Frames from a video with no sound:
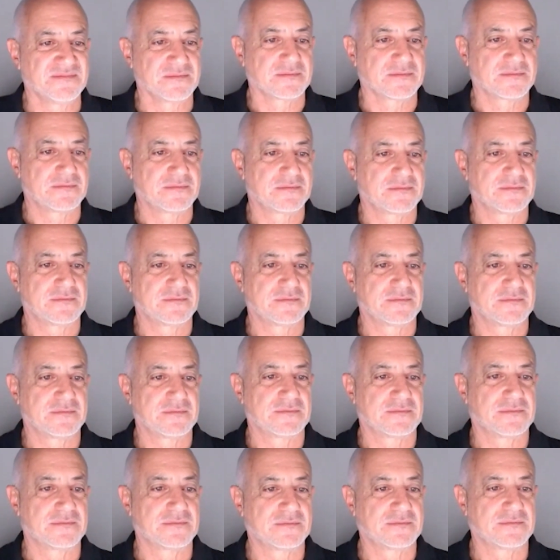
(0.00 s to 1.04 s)

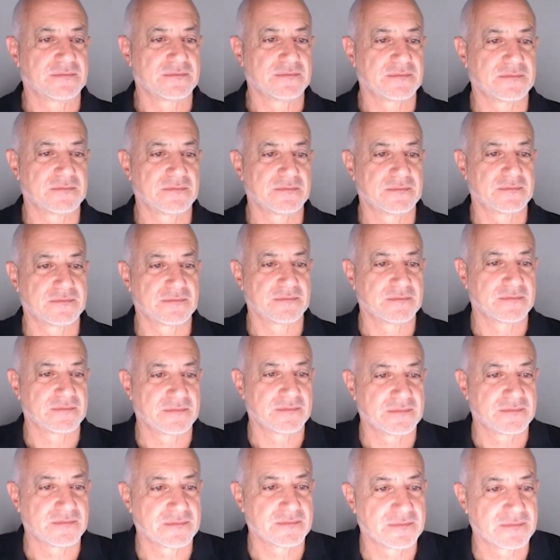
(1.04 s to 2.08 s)

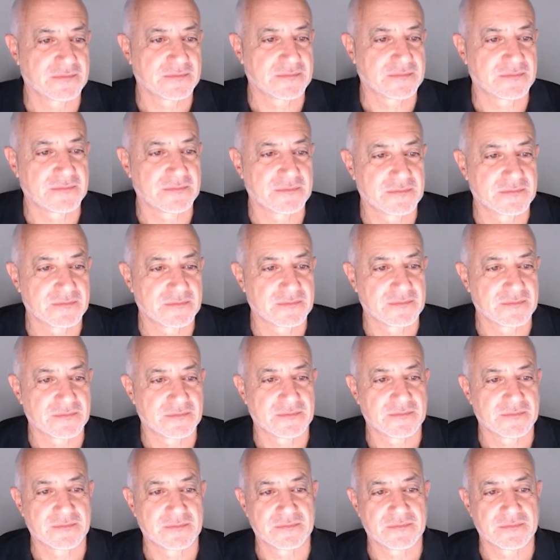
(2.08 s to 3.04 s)
(silent)